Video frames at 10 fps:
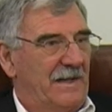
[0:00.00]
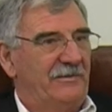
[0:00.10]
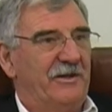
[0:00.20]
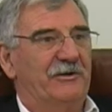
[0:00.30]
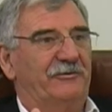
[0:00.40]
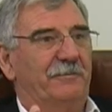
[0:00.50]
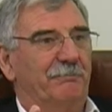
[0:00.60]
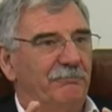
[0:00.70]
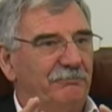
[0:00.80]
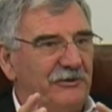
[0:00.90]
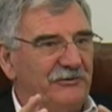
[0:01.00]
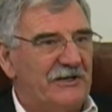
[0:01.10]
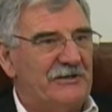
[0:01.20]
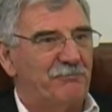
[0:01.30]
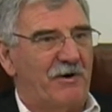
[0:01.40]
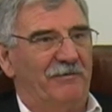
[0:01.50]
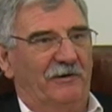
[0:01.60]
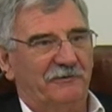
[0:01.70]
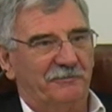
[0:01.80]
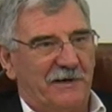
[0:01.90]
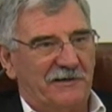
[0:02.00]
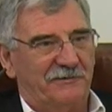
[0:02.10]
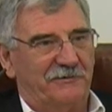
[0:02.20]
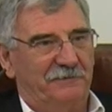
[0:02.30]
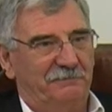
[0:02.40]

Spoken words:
that it's disease prevalence-based,